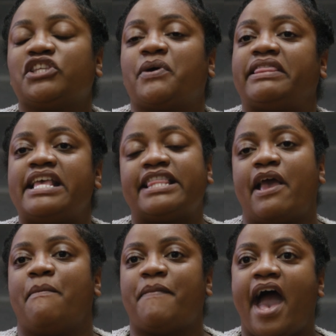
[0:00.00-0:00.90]
So I think
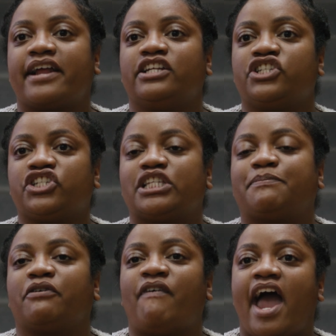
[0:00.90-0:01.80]
the impact is
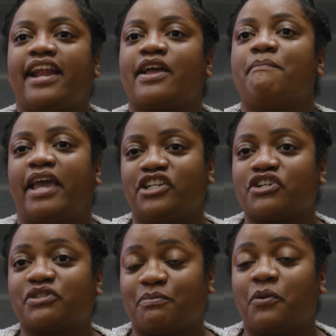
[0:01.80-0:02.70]
just providing a
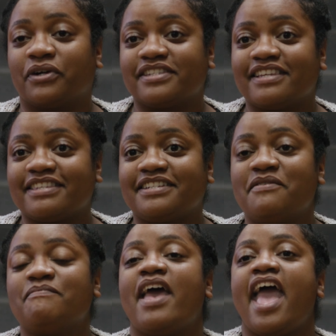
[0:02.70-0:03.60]
major support
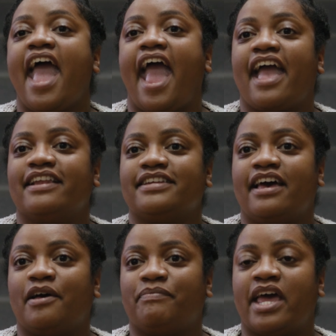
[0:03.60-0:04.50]
system and
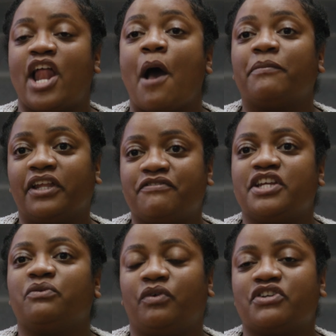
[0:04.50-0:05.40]
um, an
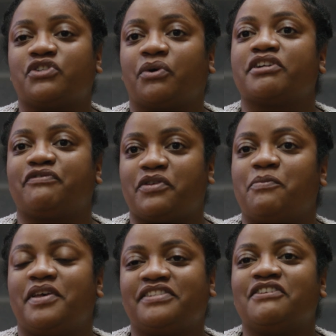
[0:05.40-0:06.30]
uplifting resource for
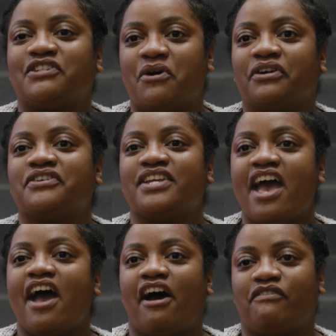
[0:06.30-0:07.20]
the business business owners
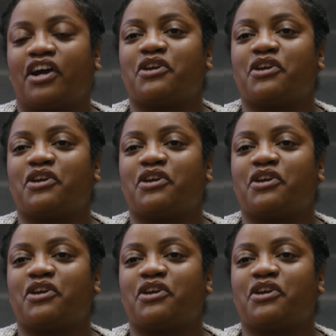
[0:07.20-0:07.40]
of our